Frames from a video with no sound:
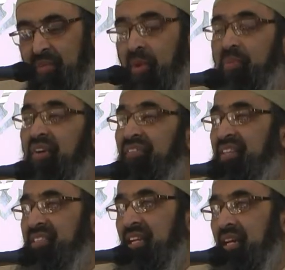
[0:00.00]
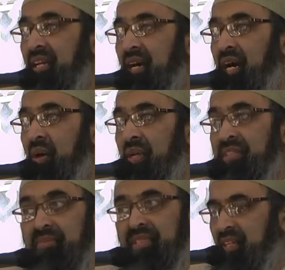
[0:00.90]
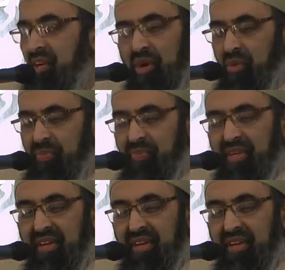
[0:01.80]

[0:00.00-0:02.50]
The Prophet sallallahu alaihi wasallam said, no.